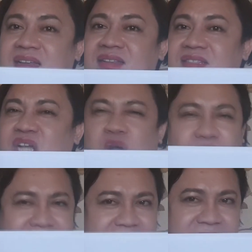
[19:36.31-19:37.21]
So
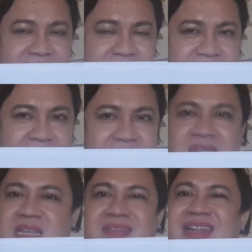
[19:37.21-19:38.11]
always
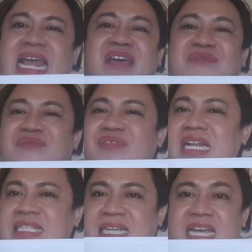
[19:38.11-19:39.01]
think about it. Every
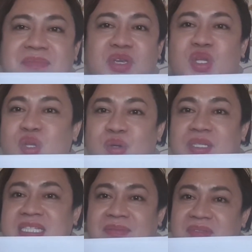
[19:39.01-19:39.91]
time you do
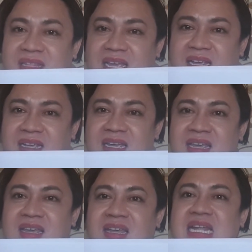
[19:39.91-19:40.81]
something,
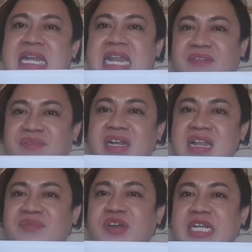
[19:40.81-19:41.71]
never
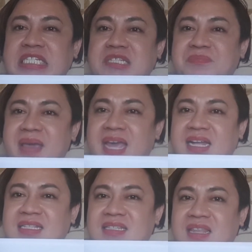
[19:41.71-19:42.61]

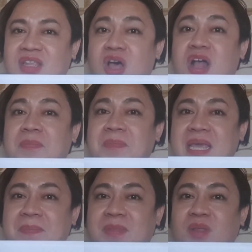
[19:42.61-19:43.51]
expect that all
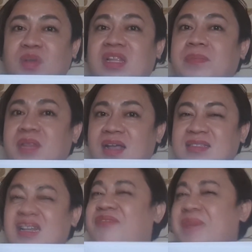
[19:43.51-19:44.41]
people will applaud.
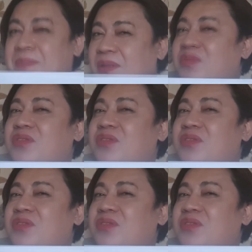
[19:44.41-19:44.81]
And if people will